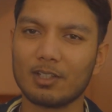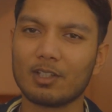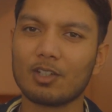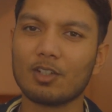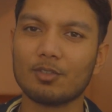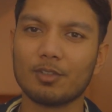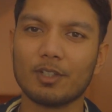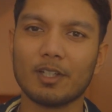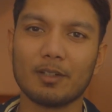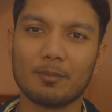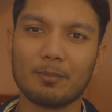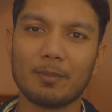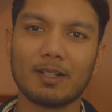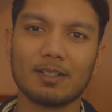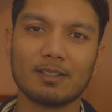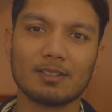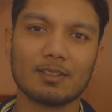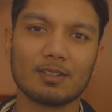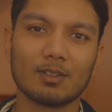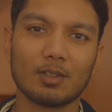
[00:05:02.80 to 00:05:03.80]
a career in
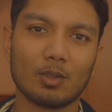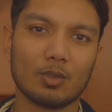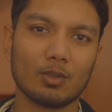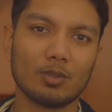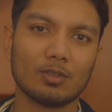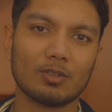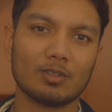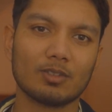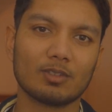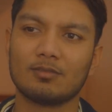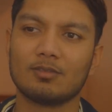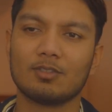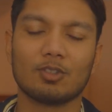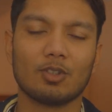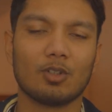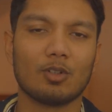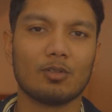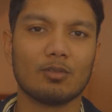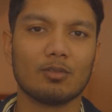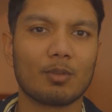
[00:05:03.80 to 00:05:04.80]
medicine holds.
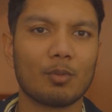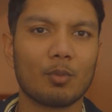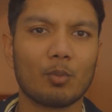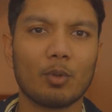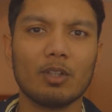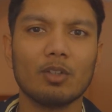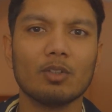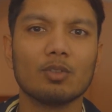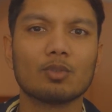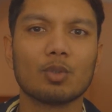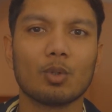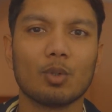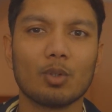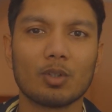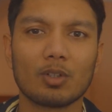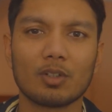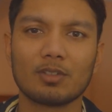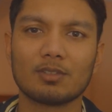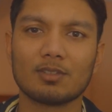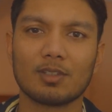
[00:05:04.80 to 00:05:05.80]
So from the way you
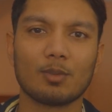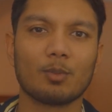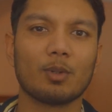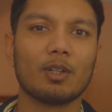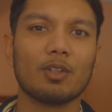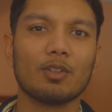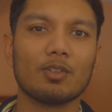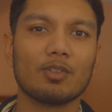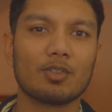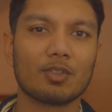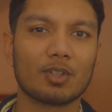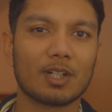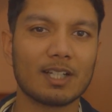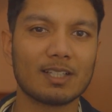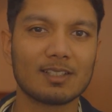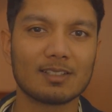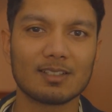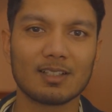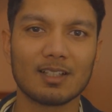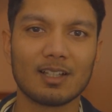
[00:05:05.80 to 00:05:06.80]
talk to the way you
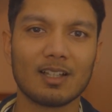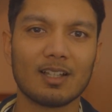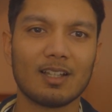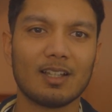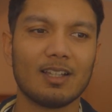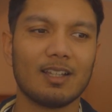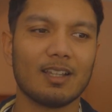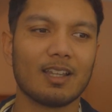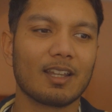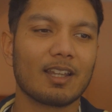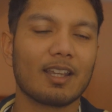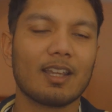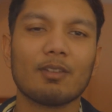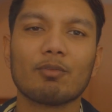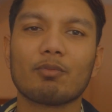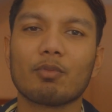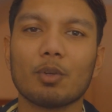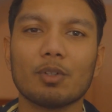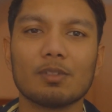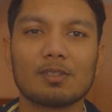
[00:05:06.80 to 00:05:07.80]
dress, it
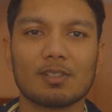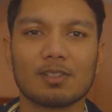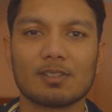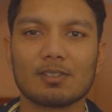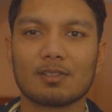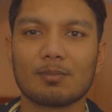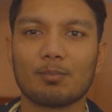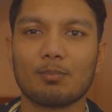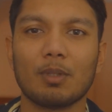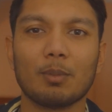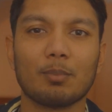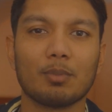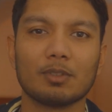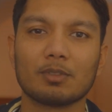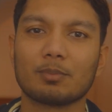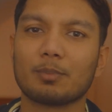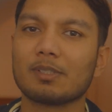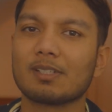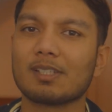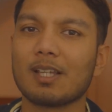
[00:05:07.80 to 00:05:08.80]
influences
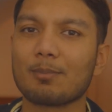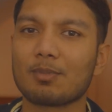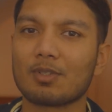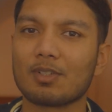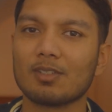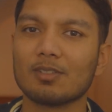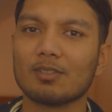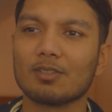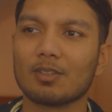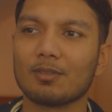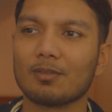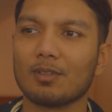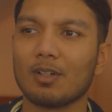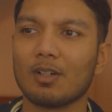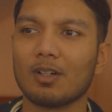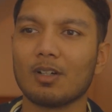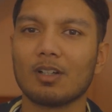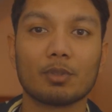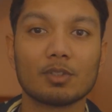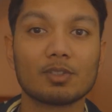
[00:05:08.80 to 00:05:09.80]
people's perceptions of
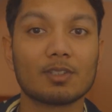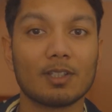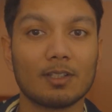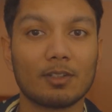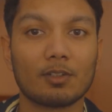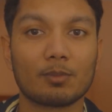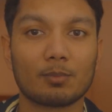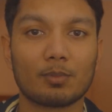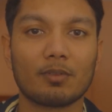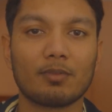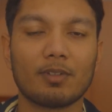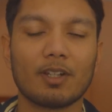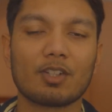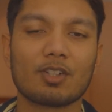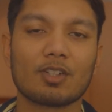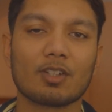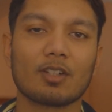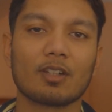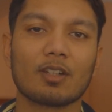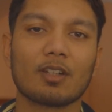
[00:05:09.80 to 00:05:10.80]
our prestigious
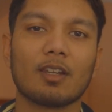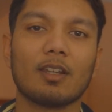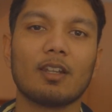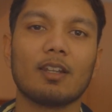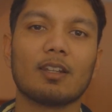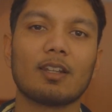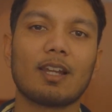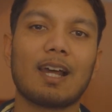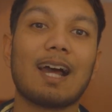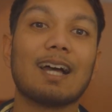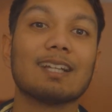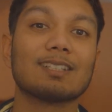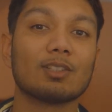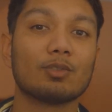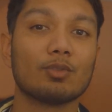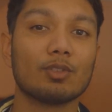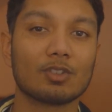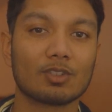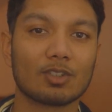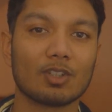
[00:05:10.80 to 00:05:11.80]
profession. And as
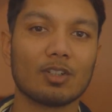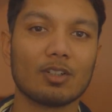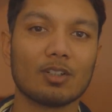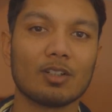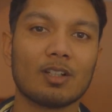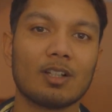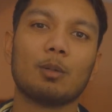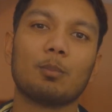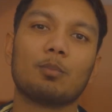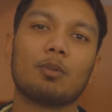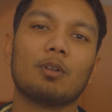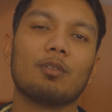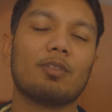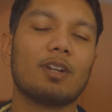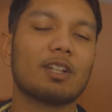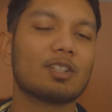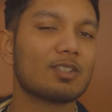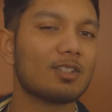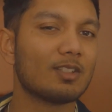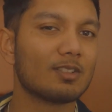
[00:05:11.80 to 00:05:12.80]
a result,
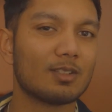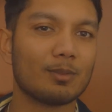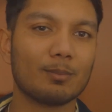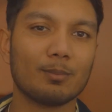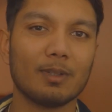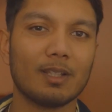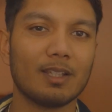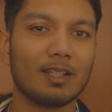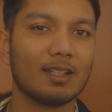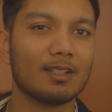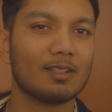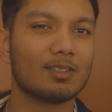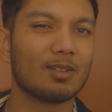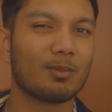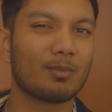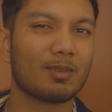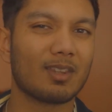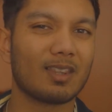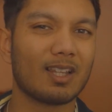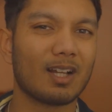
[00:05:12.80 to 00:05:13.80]
professionalism is
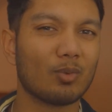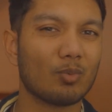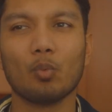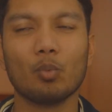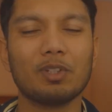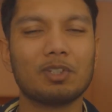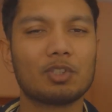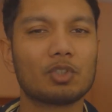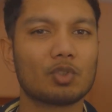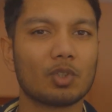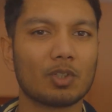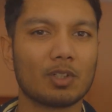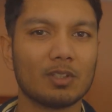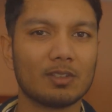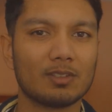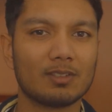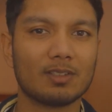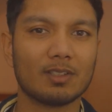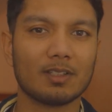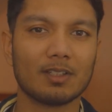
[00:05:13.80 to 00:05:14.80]
something that we struggle
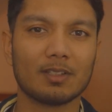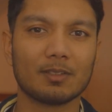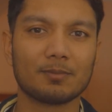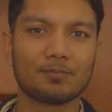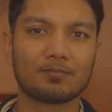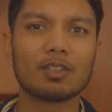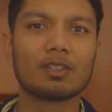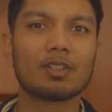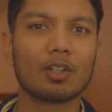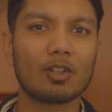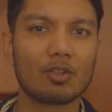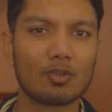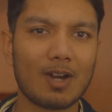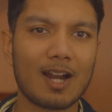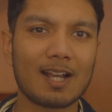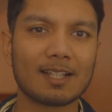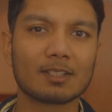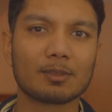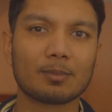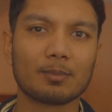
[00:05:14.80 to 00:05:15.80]
to
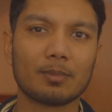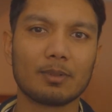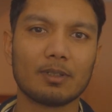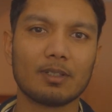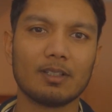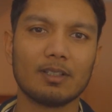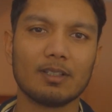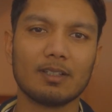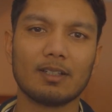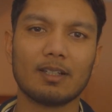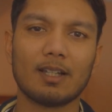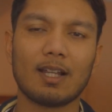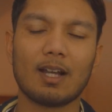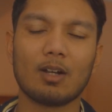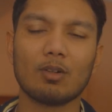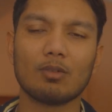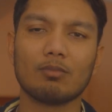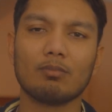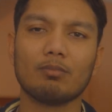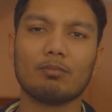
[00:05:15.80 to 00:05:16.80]
grasp.
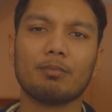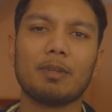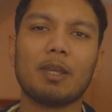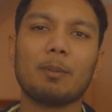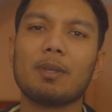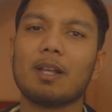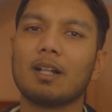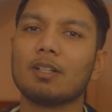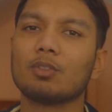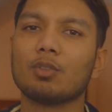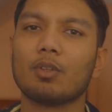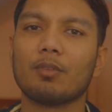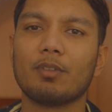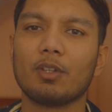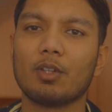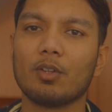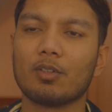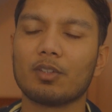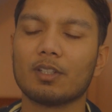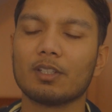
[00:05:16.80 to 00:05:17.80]
Now, maybe I'll do a
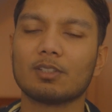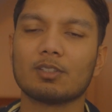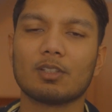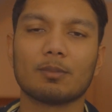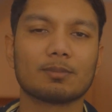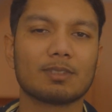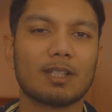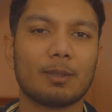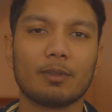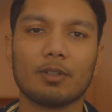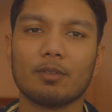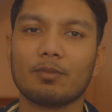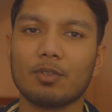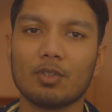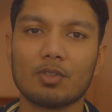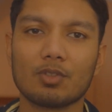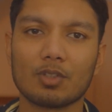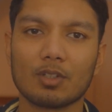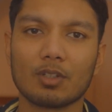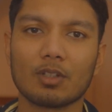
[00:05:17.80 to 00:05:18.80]
video on this sometime in the
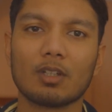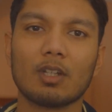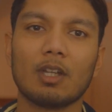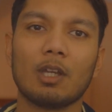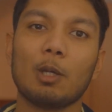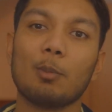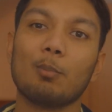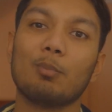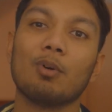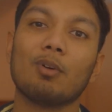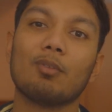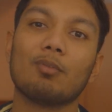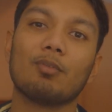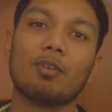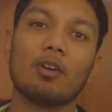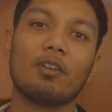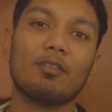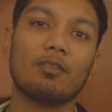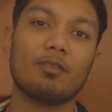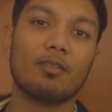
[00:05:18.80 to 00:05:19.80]
future, but
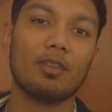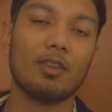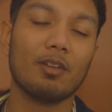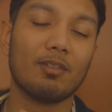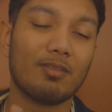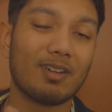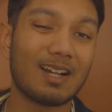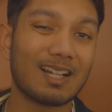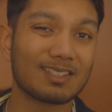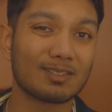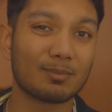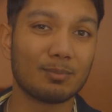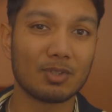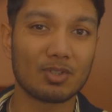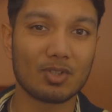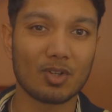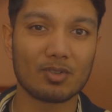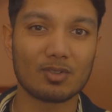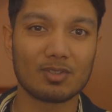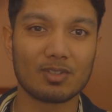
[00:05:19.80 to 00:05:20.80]
for the vast
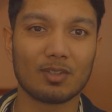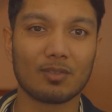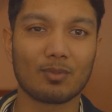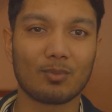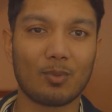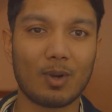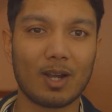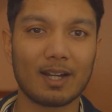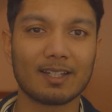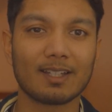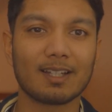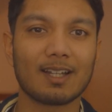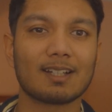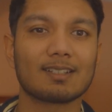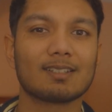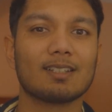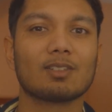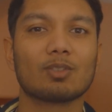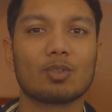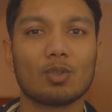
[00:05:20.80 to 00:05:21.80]
majority of widening
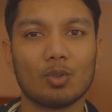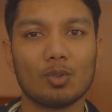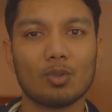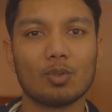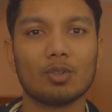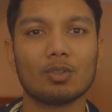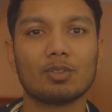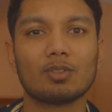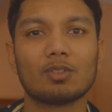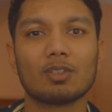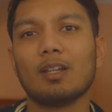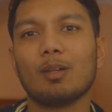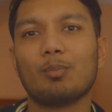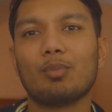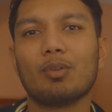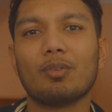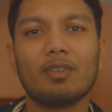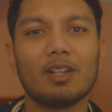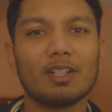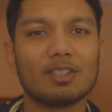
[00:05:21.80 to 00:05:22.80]
access cohorts,
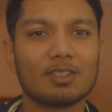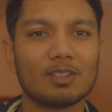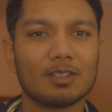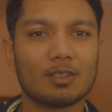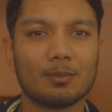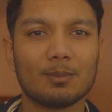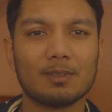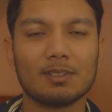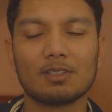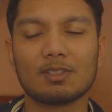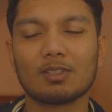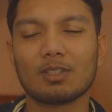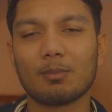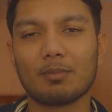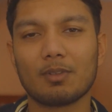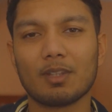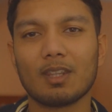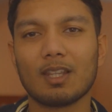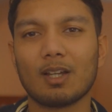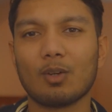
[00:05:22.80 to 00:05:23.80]
professionalism is
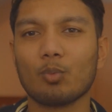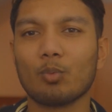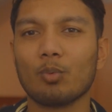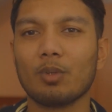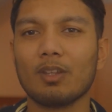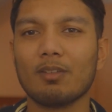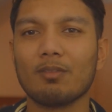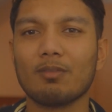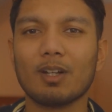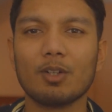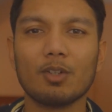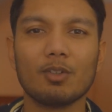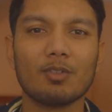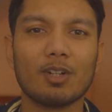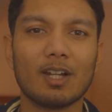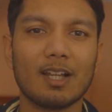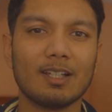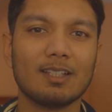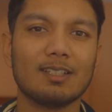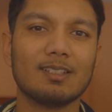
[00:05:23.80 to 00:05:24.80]
something that we very
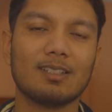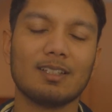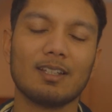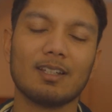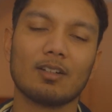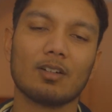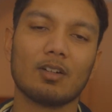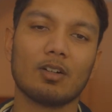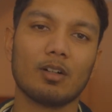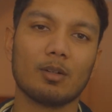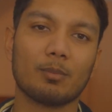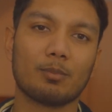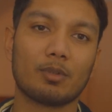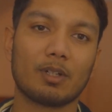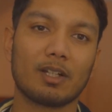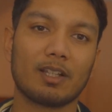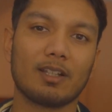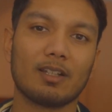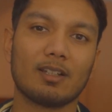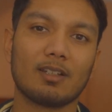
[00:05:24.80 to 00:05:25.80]
rarely see in our
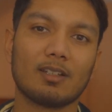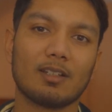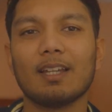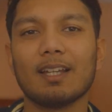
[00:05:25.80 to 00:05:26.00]
upbringing.